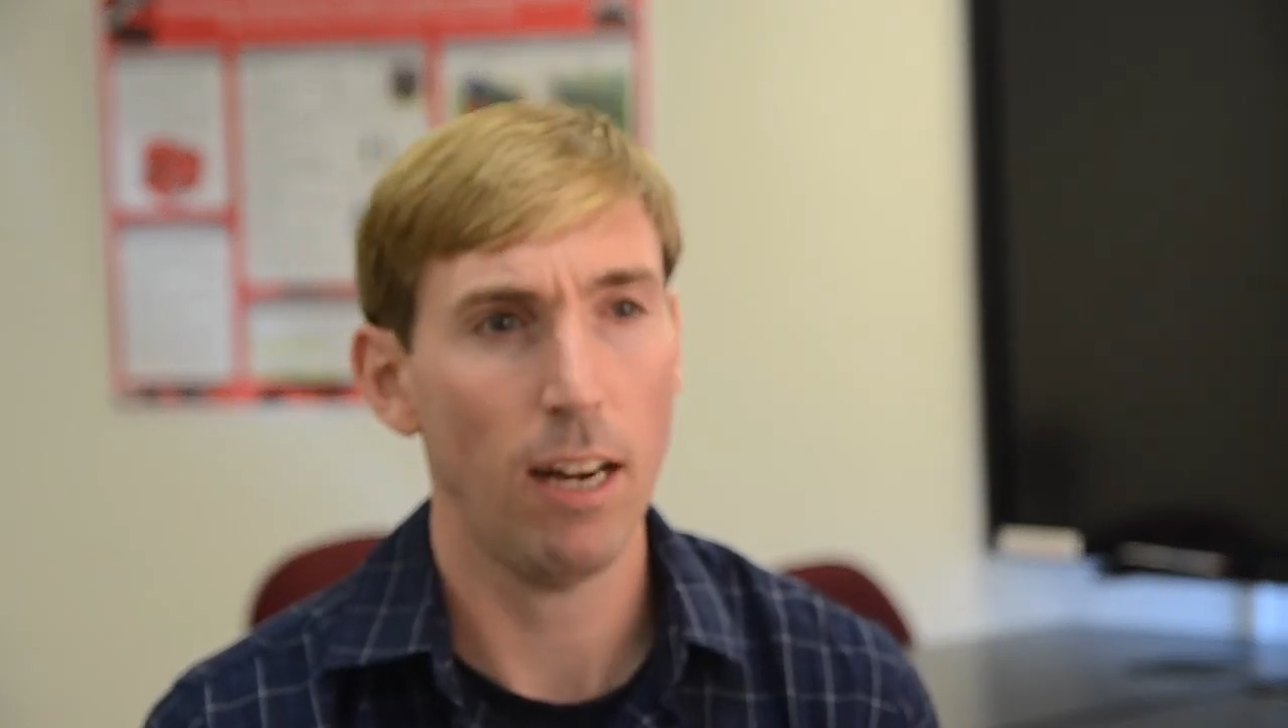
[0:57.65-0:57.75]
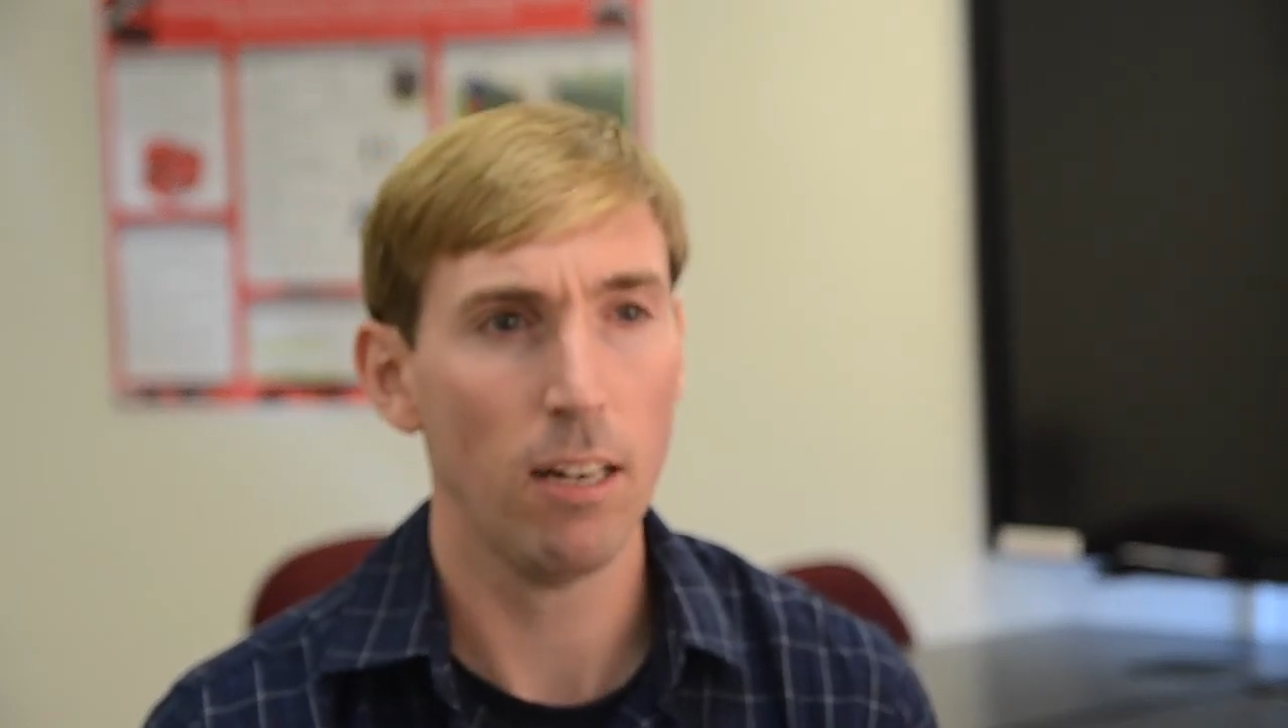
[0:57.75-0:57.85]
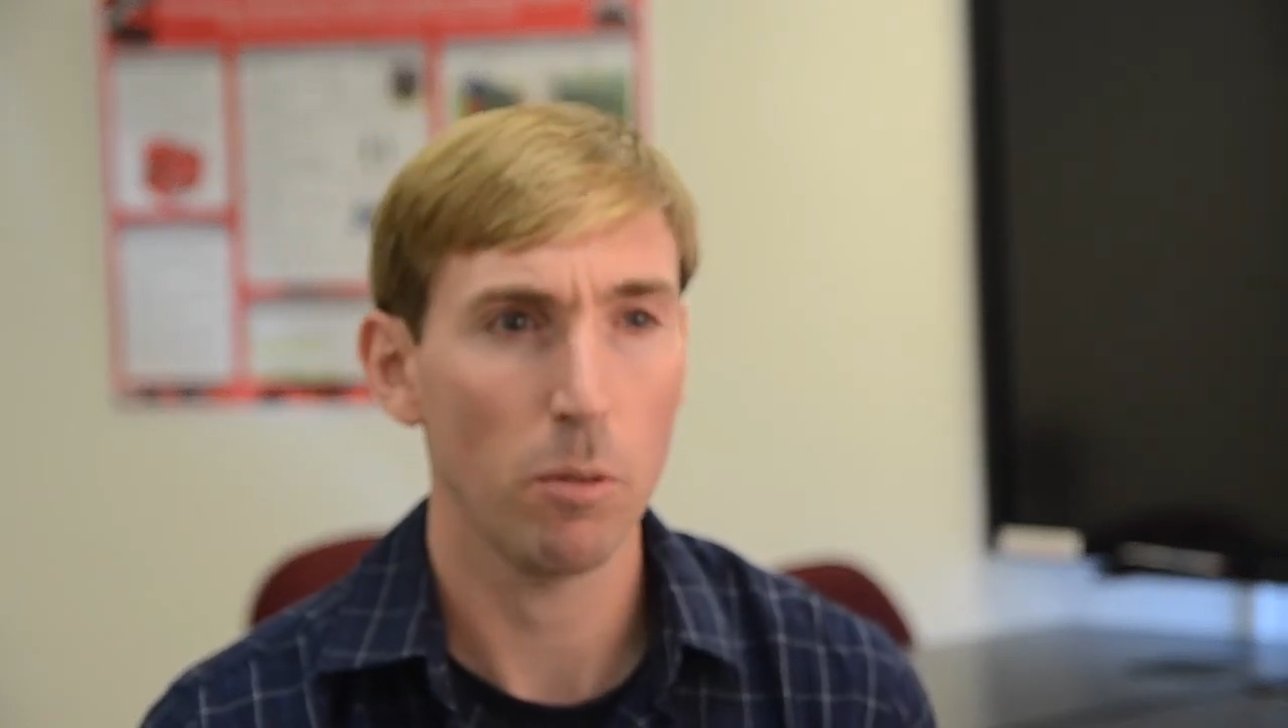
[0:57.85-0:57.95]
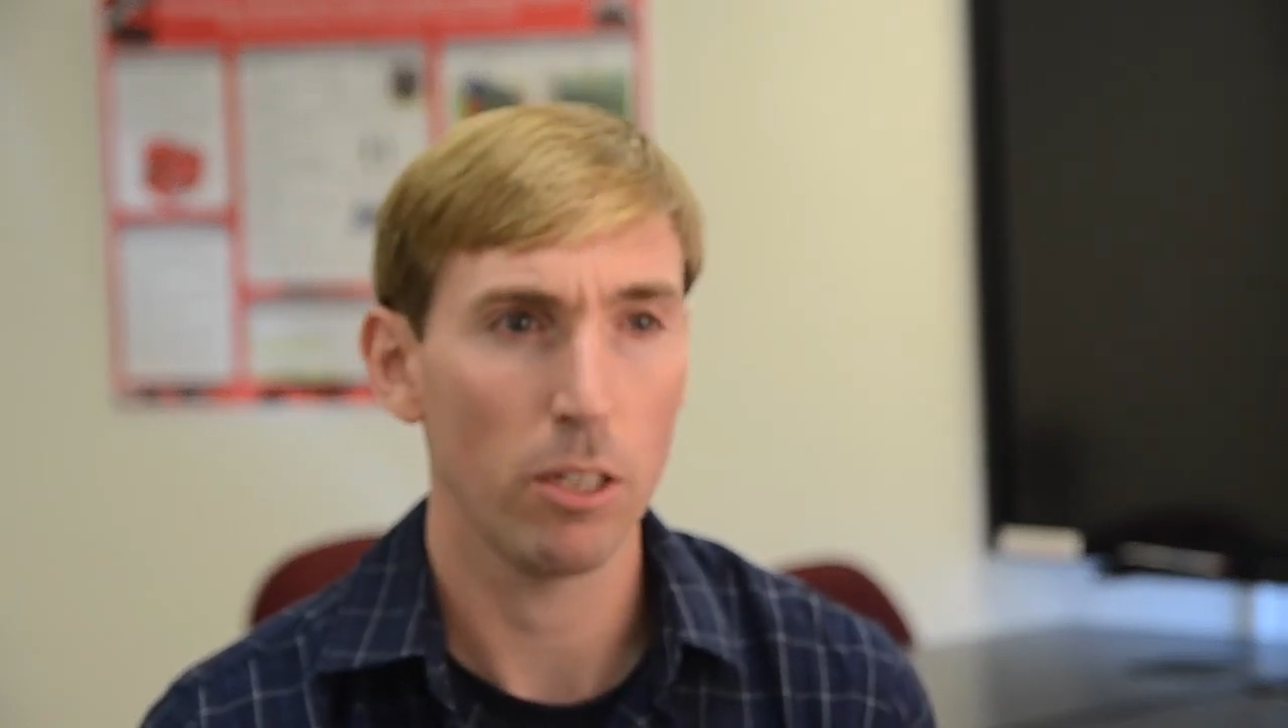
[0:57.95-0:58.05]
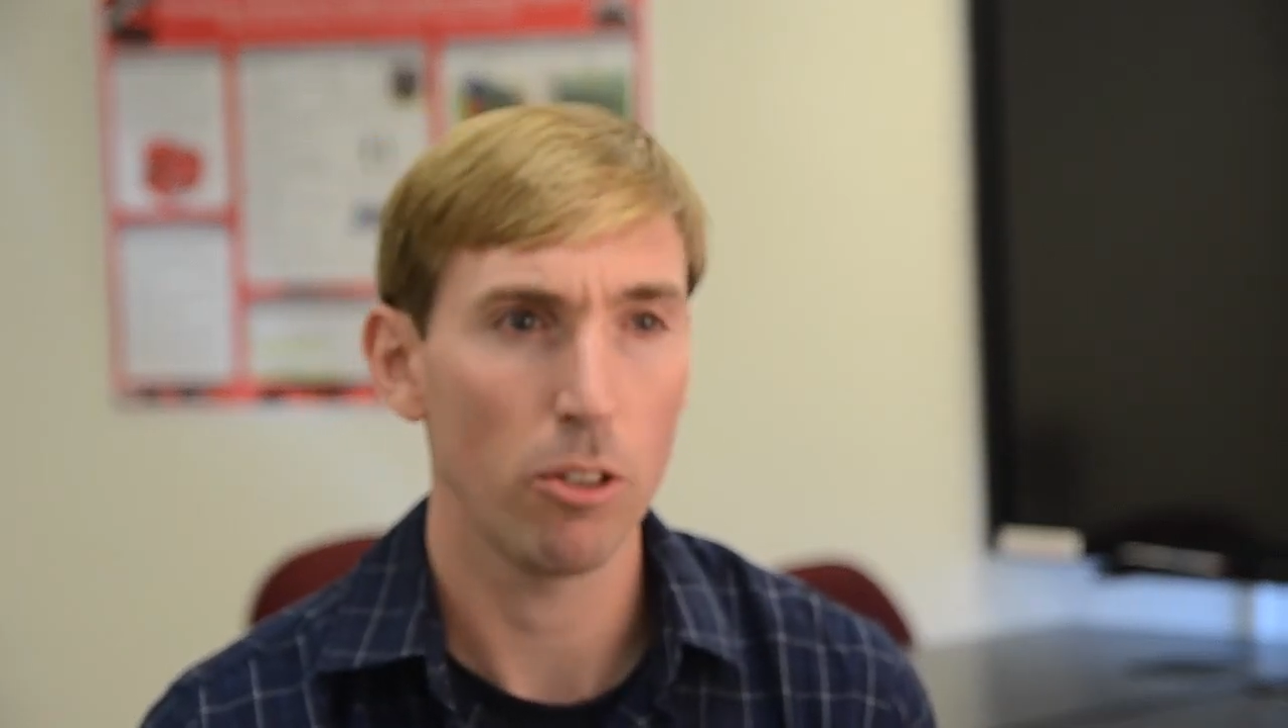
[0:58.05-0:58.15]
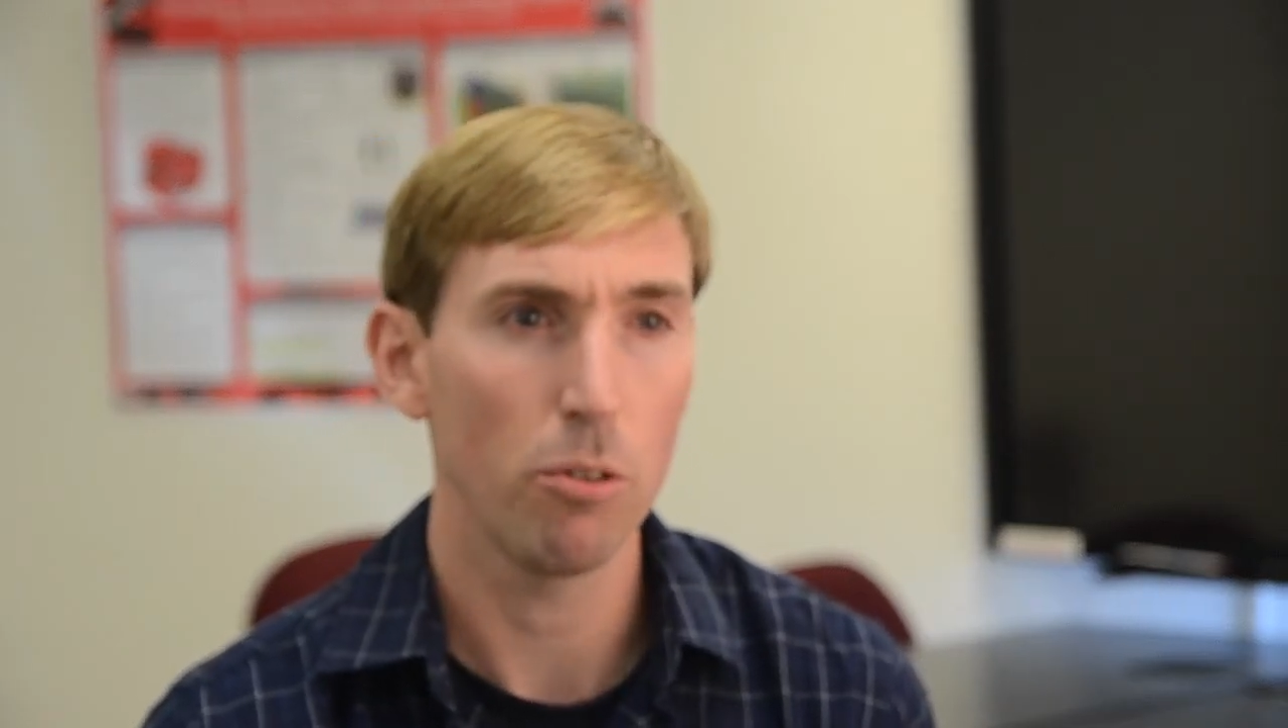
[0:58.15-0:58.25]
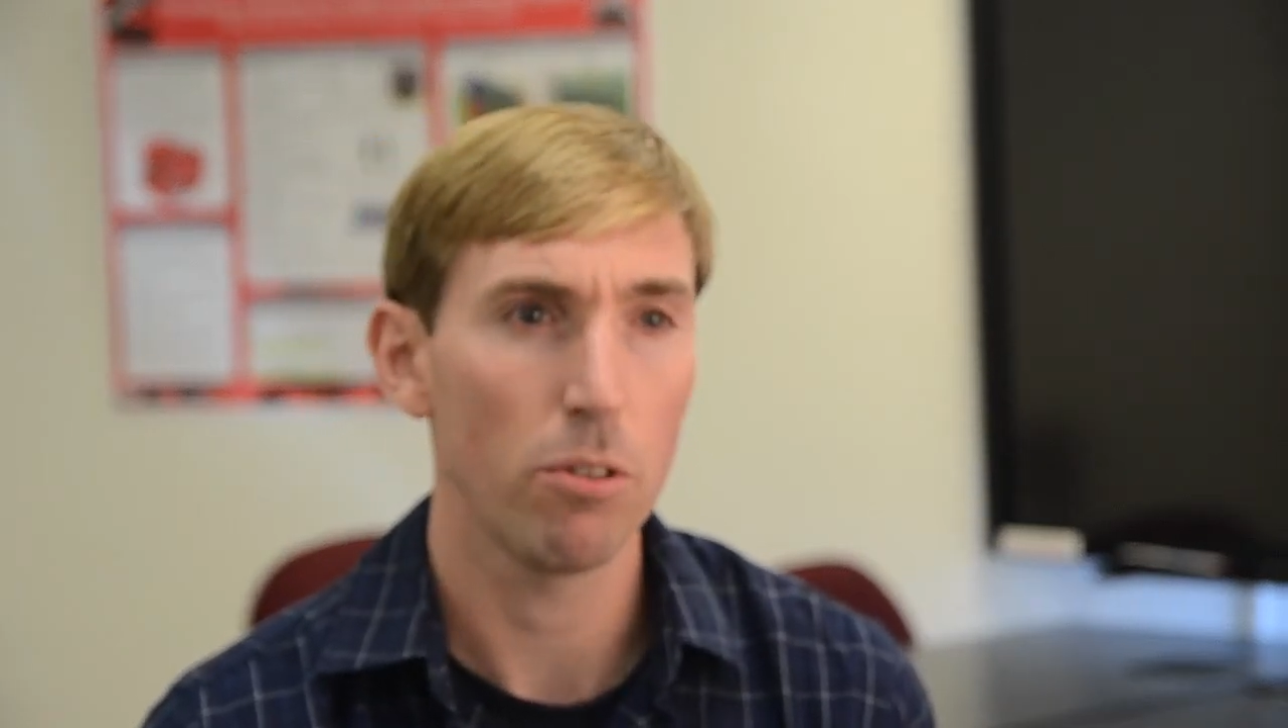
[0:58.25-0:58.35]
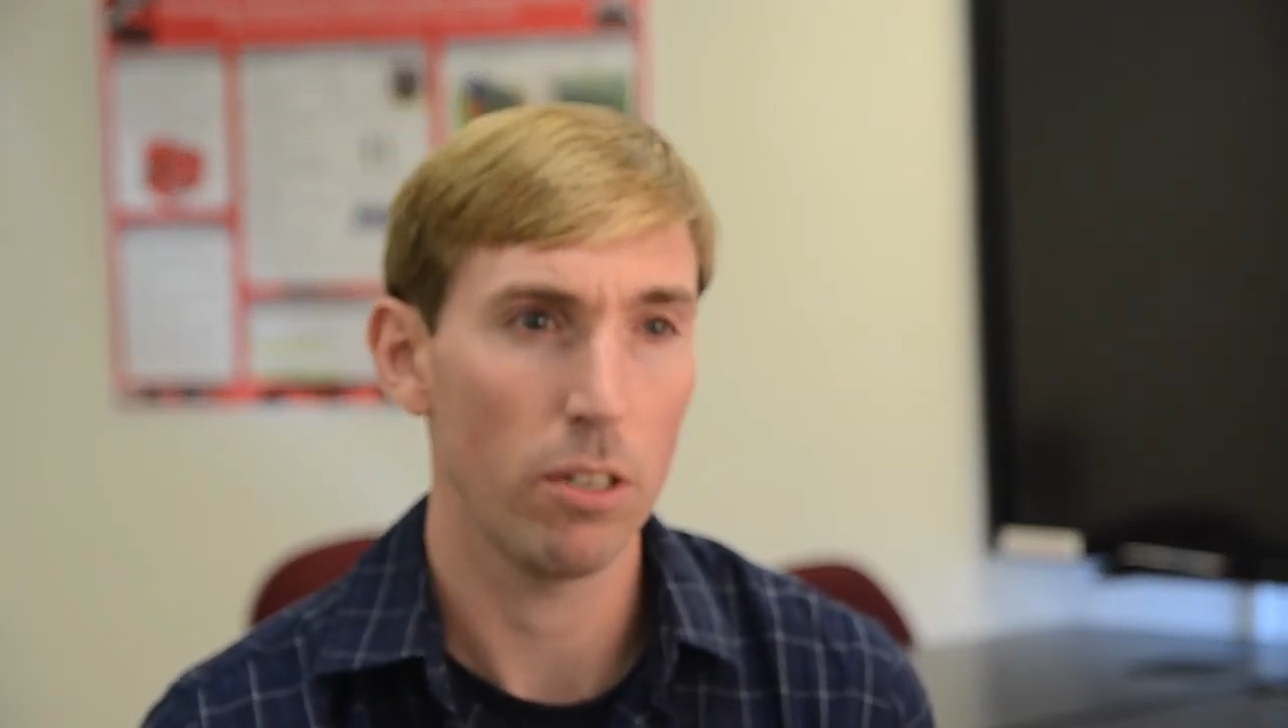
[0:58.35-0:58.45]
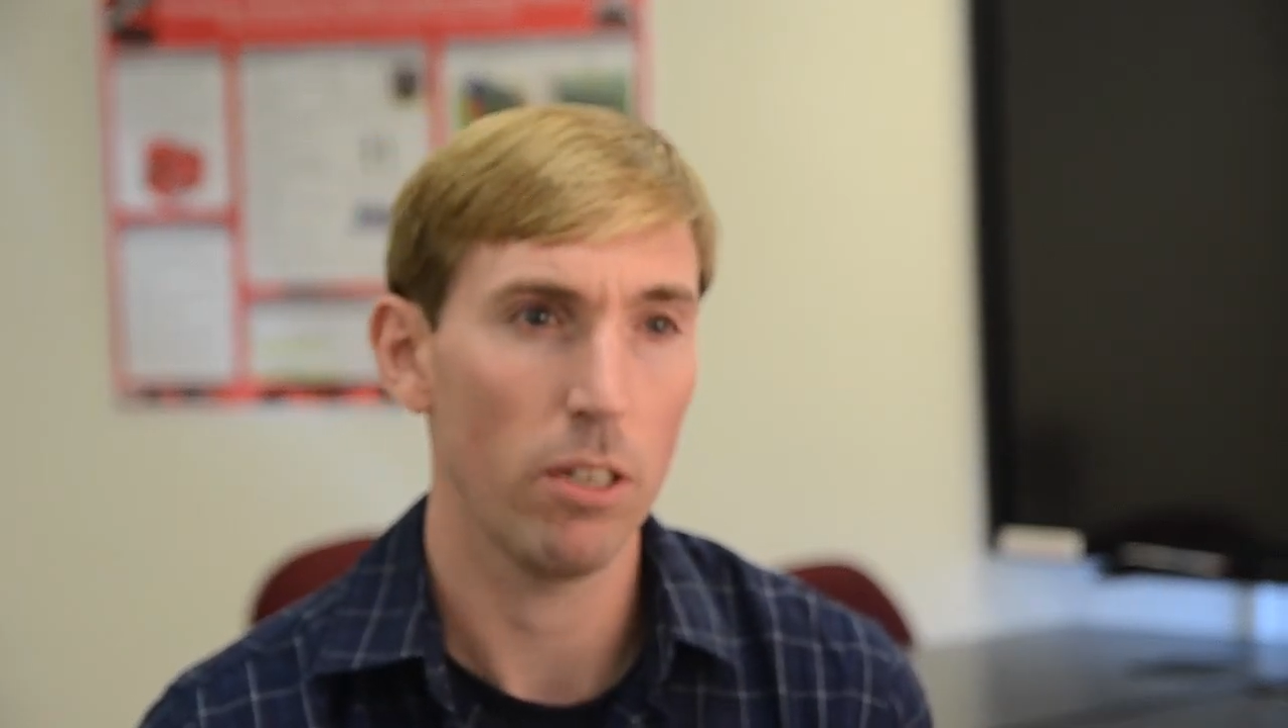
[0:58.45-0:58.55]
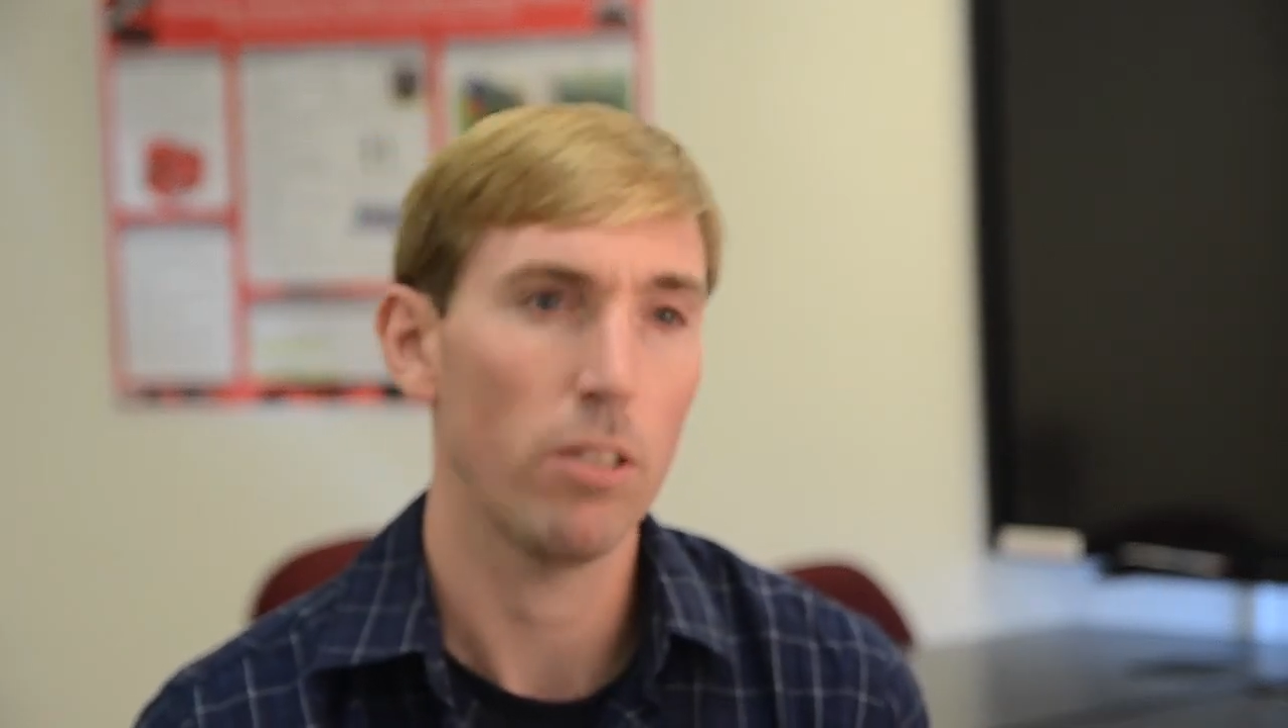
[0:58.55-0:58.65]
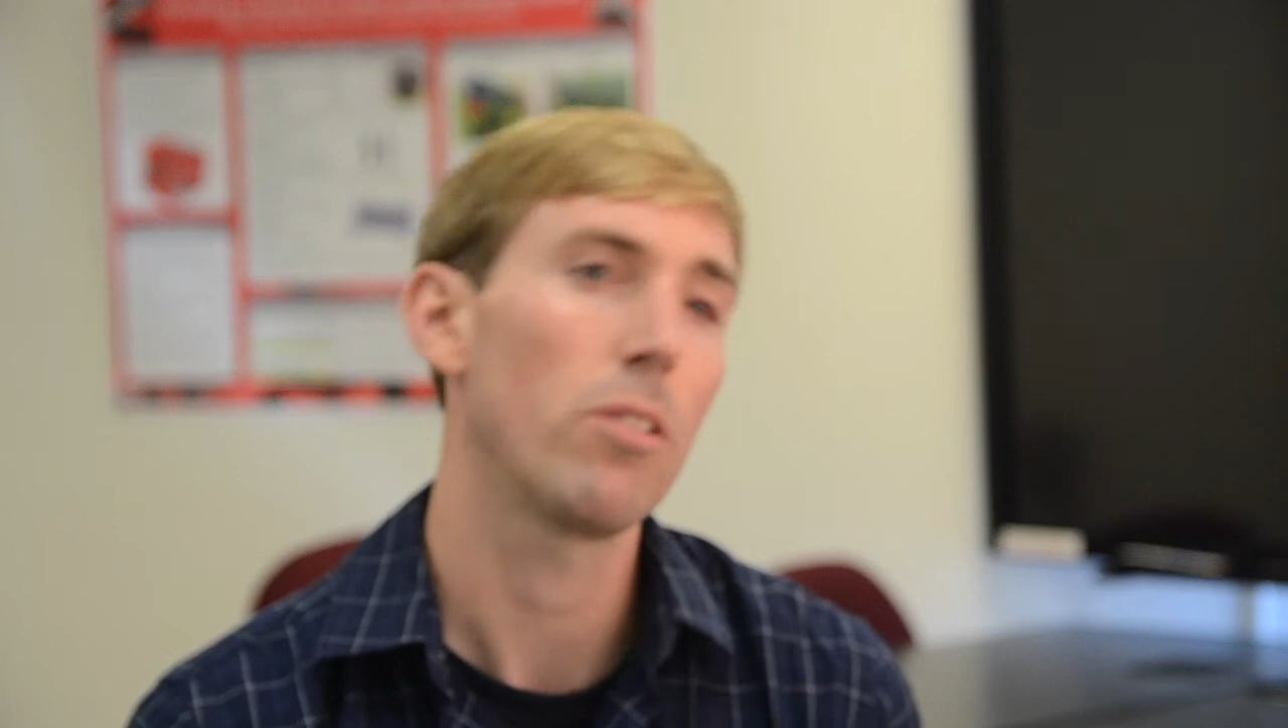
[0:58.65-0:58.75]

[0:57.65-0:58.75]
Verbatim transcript: how do we use this